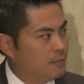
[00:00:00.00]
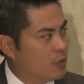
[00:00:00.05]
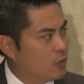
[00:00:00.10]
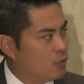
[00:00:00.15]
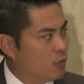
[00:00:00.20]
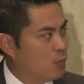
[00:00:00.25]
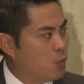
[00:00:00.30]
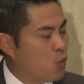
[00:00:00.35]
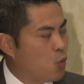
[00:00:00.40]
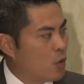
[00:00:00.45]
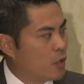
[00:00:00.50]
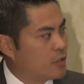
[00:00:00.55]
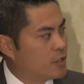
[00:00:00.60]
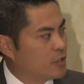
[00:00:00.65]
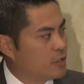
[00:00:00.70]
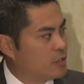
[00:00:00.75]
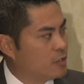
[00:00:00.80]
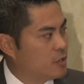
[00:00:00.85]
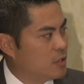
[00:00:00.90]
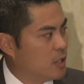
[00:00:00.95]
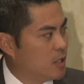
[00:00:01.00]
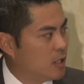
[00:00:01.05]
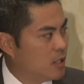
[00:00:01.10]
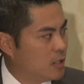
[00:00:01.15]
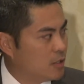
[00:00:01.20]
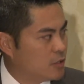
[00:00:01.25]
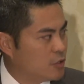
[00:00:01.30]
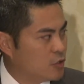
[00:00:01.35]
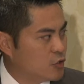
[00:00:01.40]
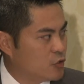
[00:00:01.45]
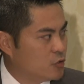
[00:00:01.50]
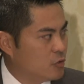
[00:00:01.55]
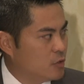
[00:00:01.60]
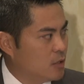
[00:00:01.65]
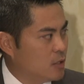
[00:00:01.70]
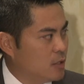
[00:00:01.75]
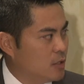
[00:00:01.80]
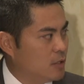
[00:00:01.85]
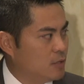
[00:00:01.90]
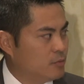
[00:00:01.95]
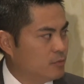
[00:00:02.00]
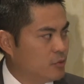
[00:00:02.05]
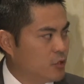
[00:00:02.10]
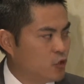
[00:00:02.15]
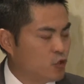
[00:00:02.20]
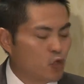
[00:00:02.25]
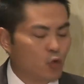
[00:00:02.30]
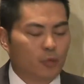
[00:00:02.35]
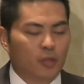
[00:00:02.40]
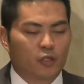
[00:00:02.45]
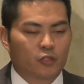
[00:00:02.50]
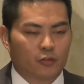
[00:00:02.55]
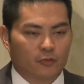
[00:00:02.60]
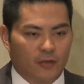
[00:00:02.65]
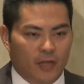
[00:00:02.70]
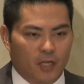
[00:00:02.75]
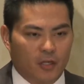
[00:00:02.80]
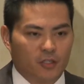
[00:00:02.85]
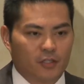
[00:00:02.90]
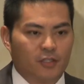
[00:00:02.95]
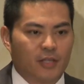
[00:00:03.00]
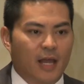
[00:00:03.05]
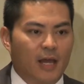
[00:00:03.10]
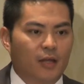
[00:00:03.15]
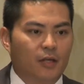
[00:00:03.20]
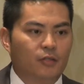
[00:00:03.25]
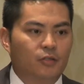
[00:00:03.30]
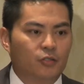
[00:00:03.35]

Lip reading: report syndromic surveillance data